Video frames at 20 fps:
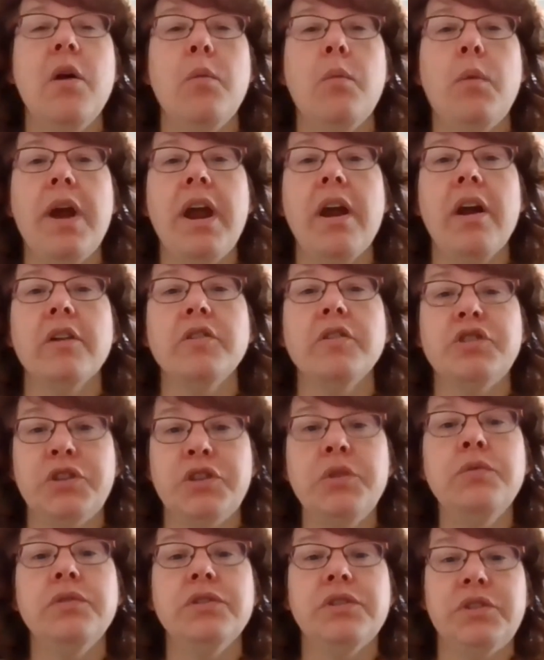where
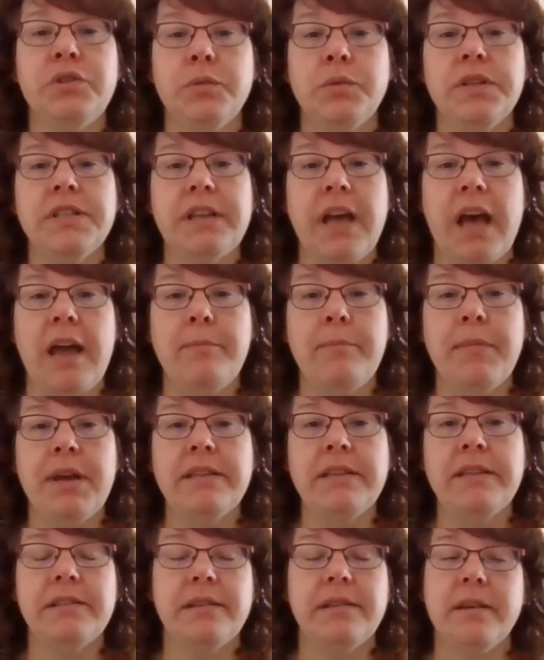students do
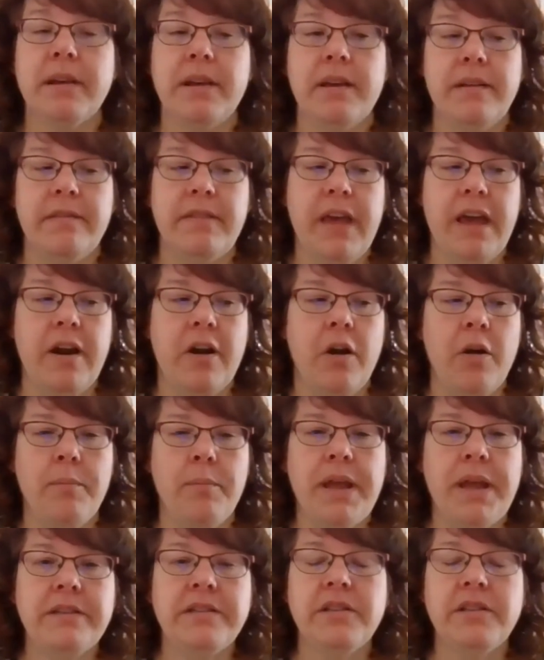assignments that are
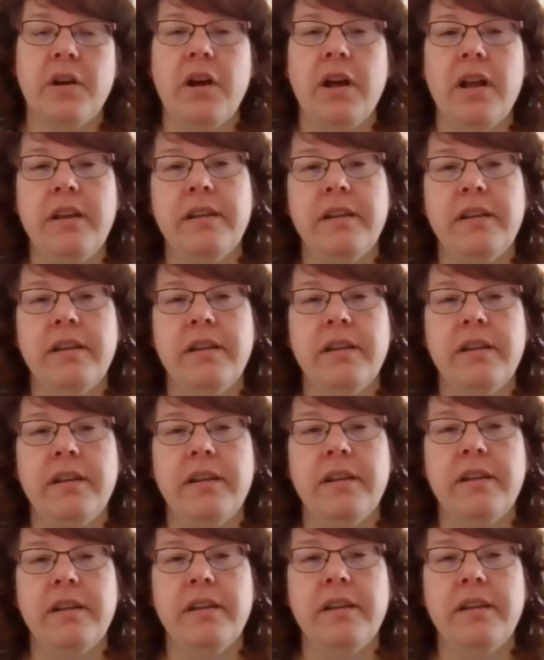based on the
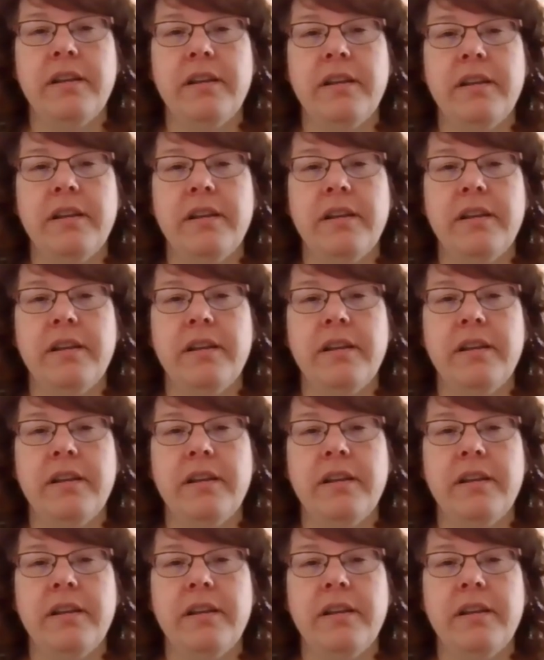bulletin,